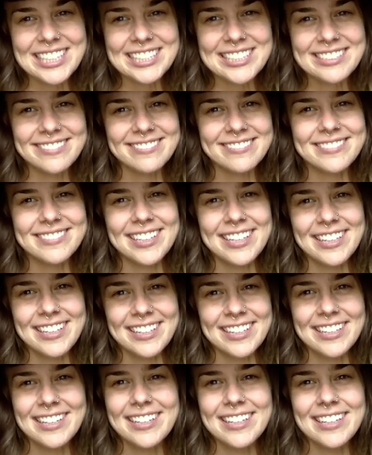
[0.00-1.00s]

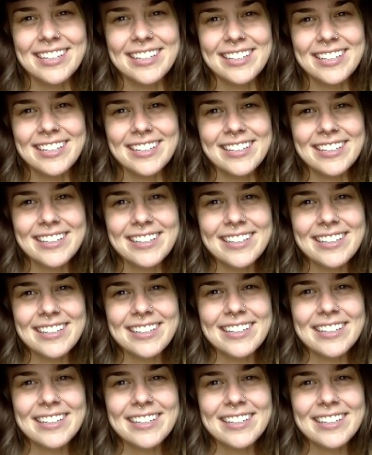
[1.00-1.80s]
[no speech]